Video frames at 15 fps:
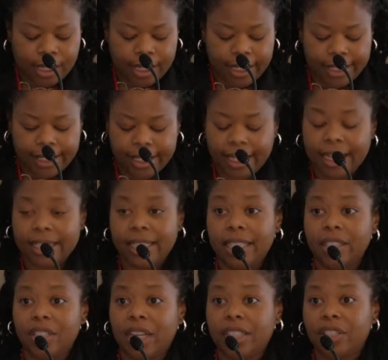he said as
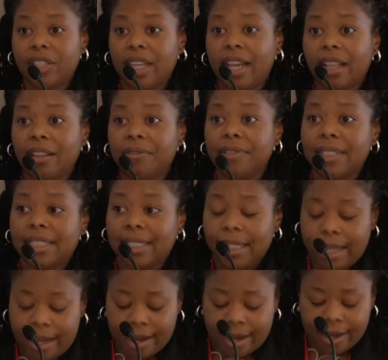he touched the elephant's
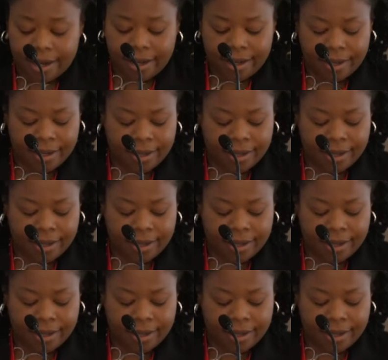leg.